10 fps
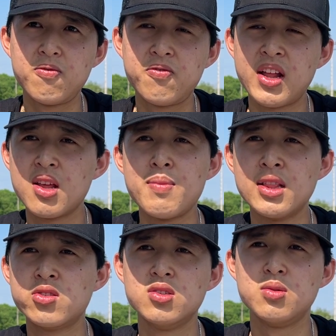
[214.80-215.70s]

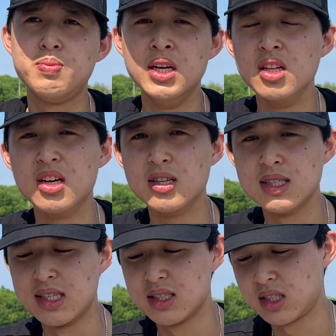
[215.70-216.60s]
fundamental pillars
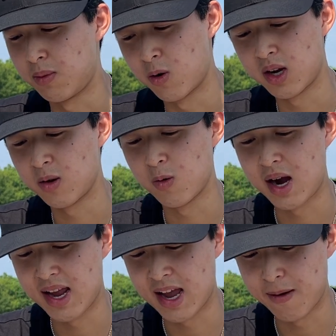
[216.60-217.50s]
in supporting who
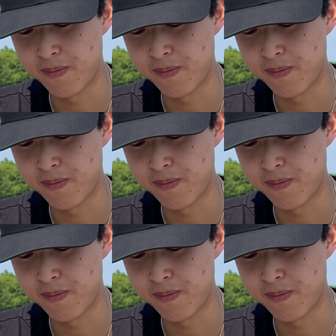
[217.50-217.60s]
I am.